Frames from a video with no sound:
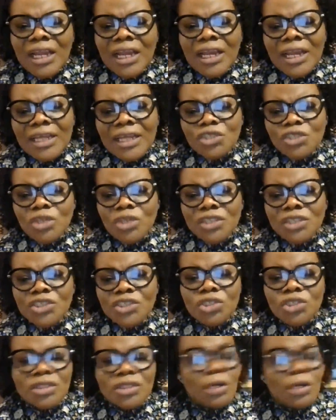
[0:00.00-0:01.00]
like the
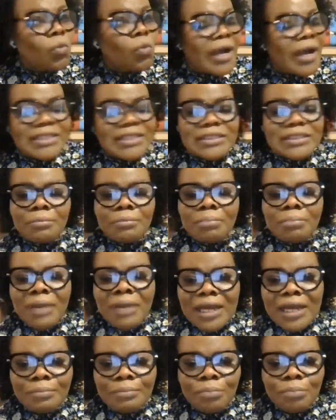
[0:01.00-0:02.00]
traditional white
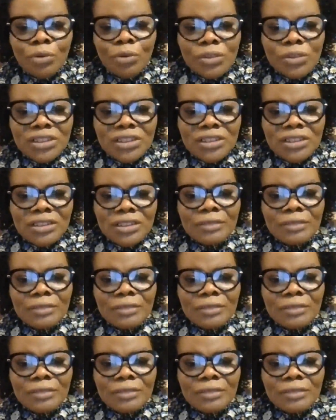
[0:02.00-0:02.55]
blackboard,